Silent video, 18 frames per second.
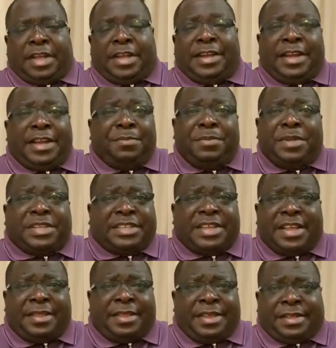And let me
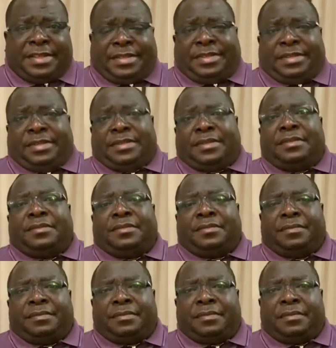say this
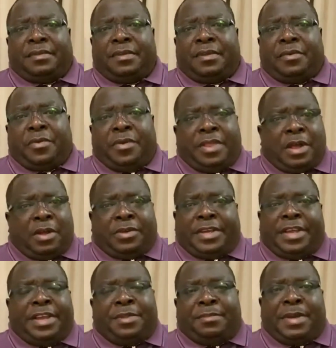
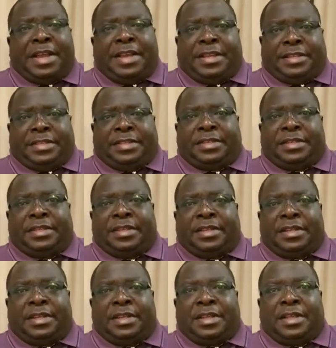without any malice,
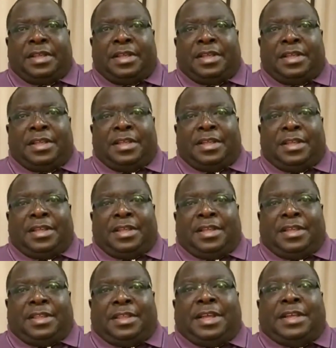
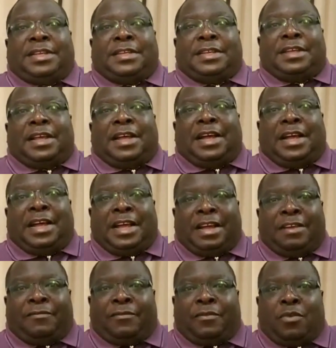that I
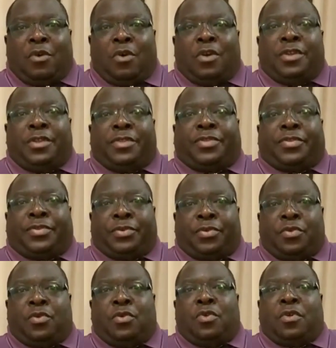have gone
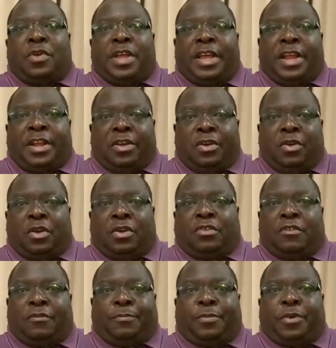through a
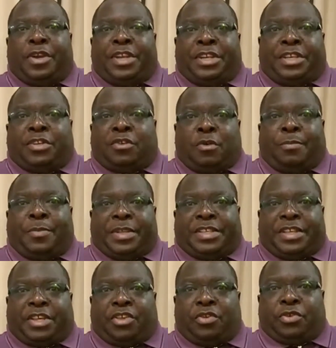lot of political
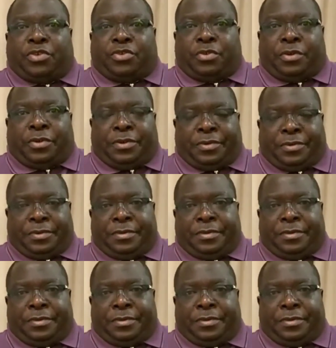persecution.